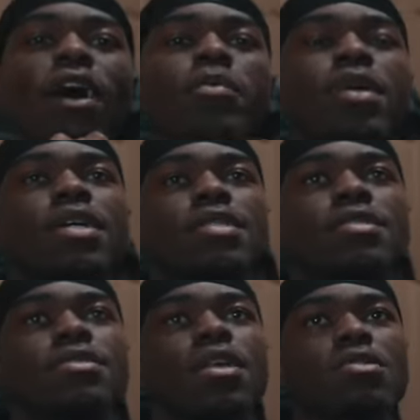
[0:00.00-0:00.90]
out
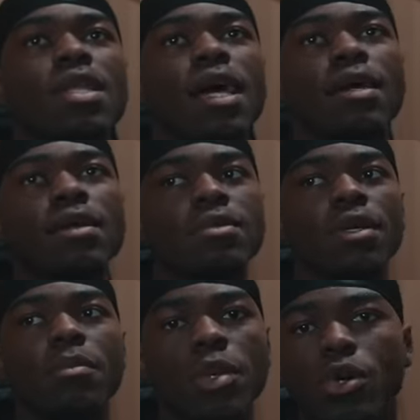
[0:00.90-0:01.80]
because there's like
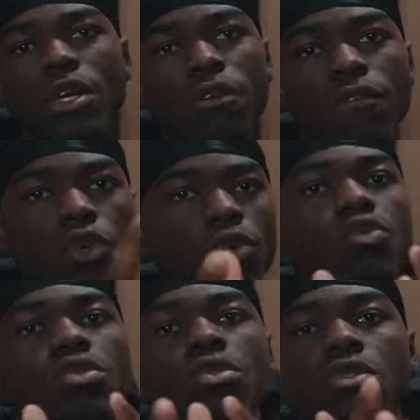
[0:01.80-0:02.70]
a million of
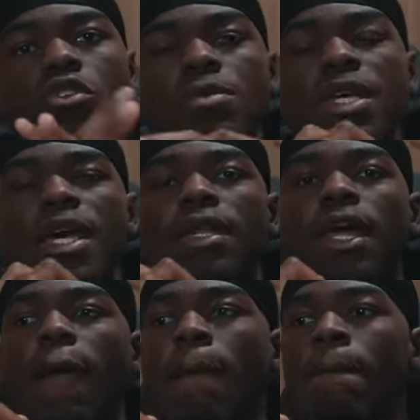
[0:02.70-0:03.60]
yous. You know what I'm saying?
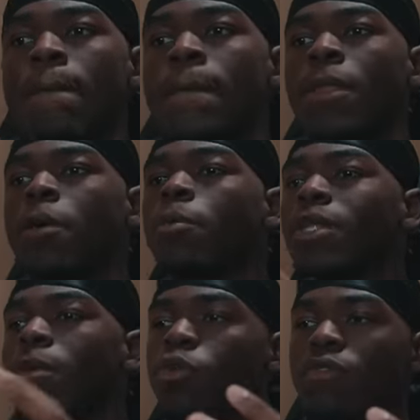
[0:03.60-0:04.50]
Like, they're
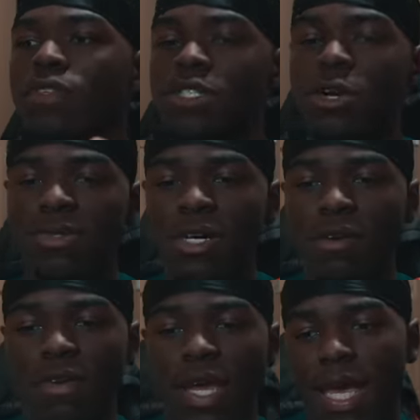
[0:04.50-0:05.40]
bulletproof in terms
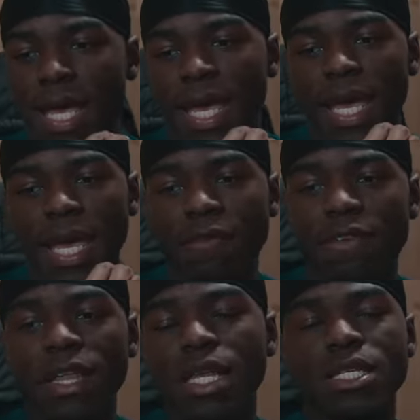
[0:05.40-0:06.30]
of if
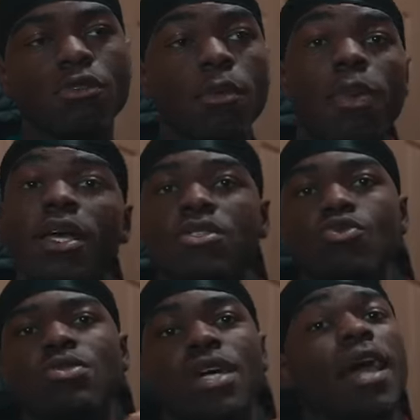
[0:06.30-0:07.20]
they needed to replace
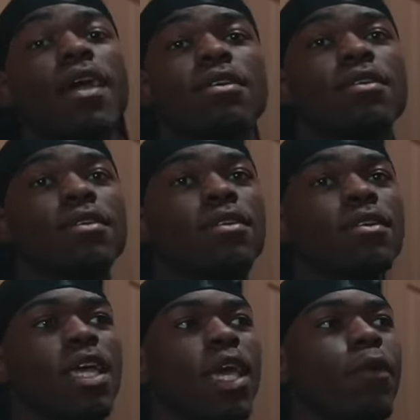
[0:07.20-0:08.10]
you today,
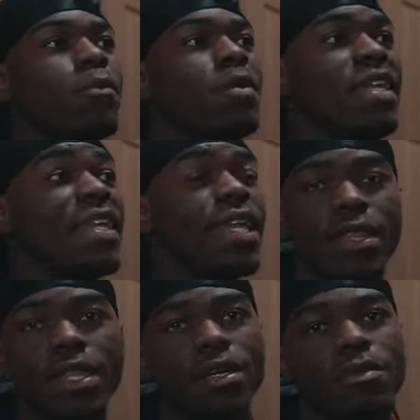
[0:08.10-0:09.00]
it would be
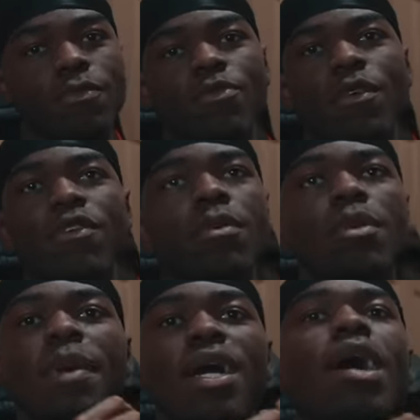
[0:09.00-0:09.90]
nothing but for them
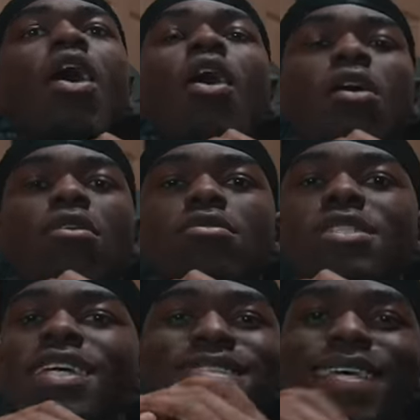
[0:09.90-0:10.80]
to make a call,
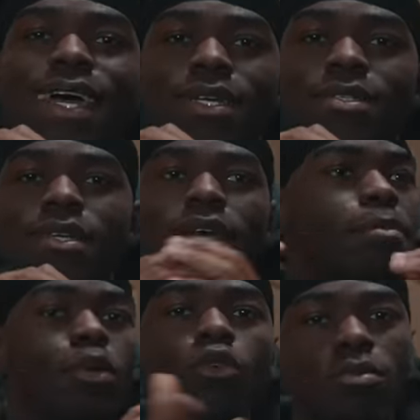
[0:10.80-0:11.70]
send a text,
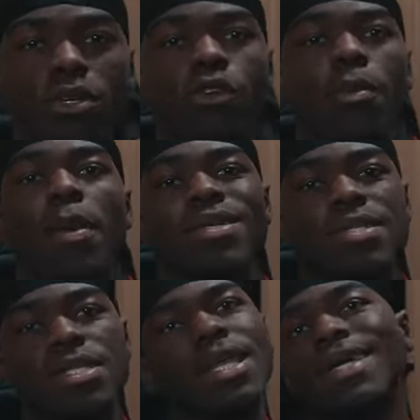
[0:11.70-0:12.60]
and boom, you're
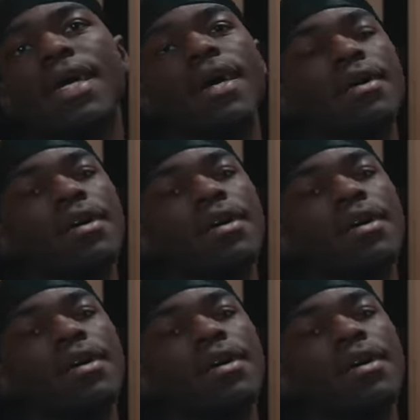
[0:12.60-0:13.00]
replaced just like that.